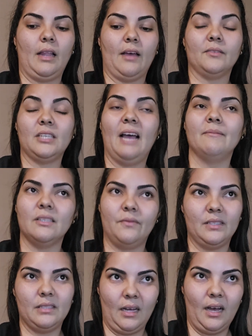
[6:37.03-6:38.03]
times, if
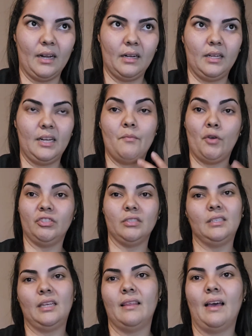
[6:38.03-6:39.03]
it's not an
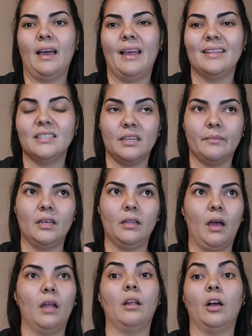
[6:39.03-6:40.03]
emergency, that it's going to be a
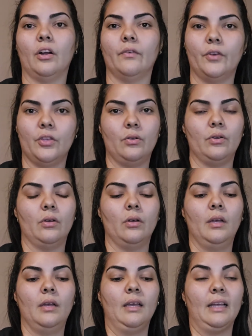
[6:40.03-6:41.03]
lot longer for you to
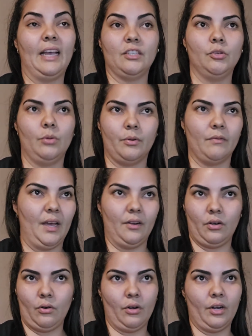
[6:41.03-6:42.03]
get to a
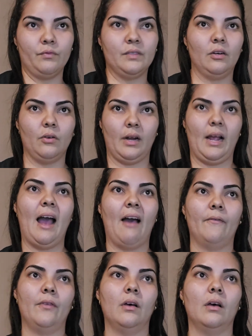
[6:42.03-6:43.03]
provider or
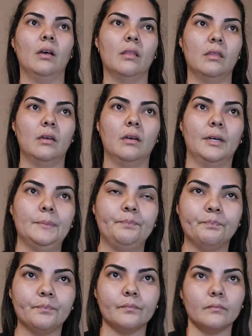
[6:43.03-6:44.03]
have the
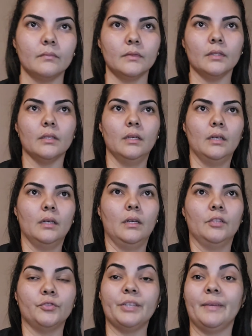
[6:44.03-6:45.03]

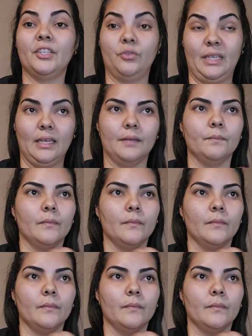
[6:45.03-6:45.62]
treatment you need.